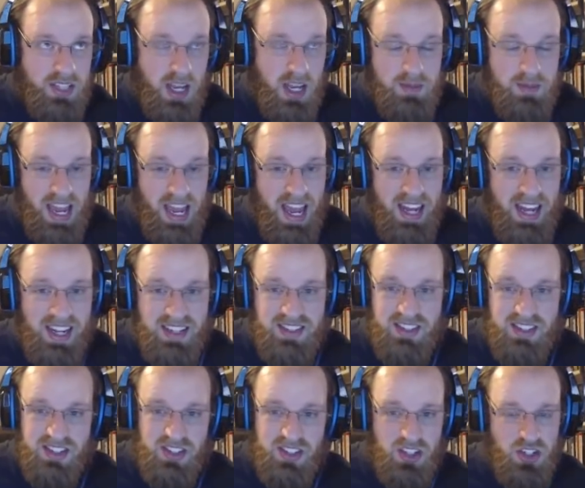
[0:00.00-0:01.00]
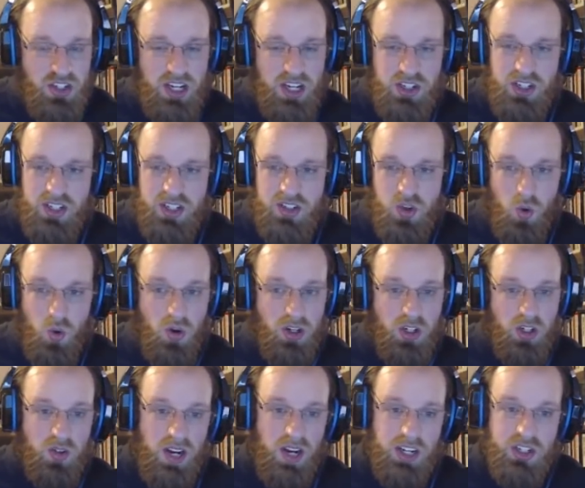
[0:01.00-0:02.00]
edits, suggestions, or
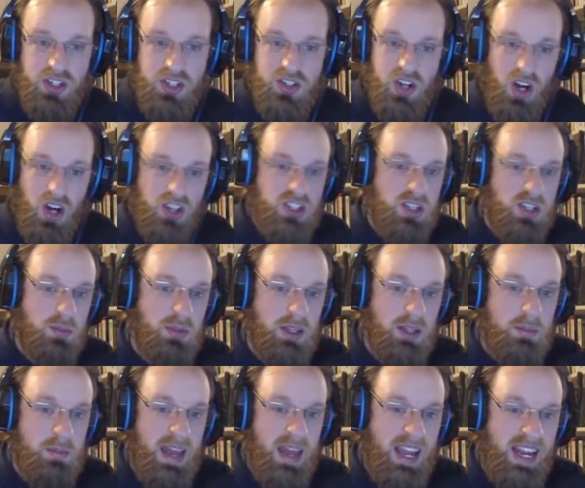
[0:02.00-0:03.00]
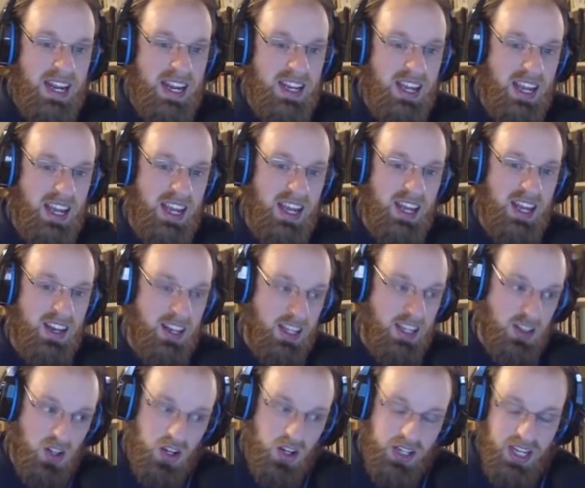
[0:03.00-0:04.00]
corrections are simply made in
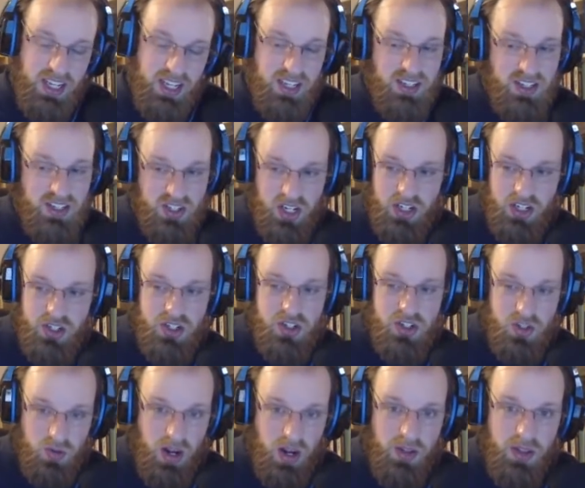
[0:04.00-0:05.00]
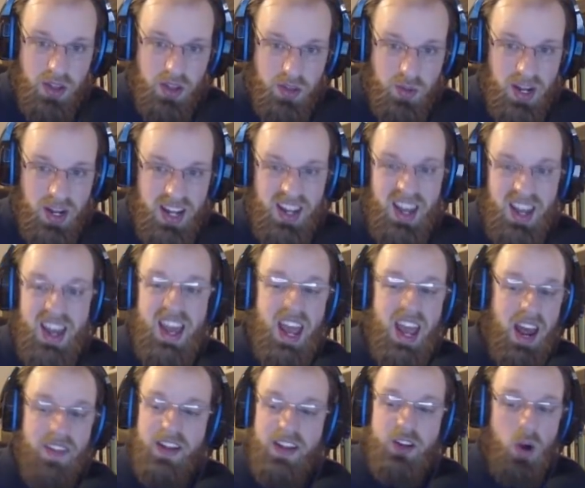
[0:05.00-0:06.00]
elongated discussions throughout the thread,
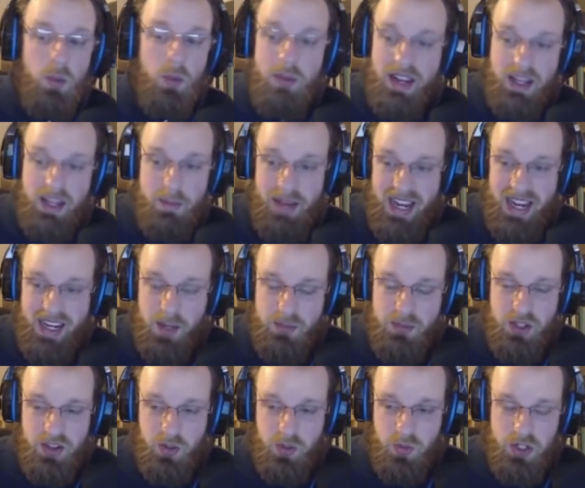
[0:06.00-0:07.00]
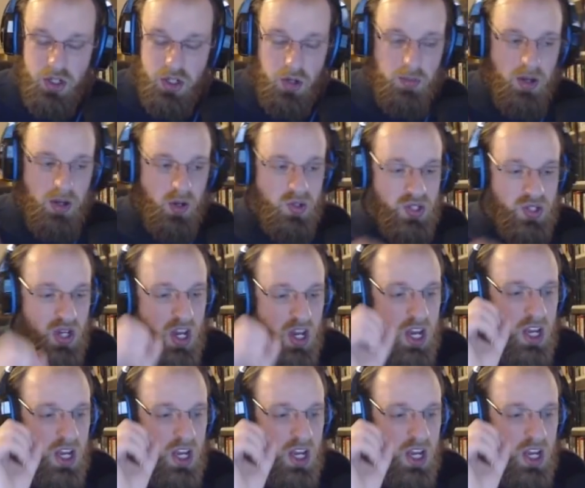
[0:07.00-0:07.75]
and they don't make it back up to the original post.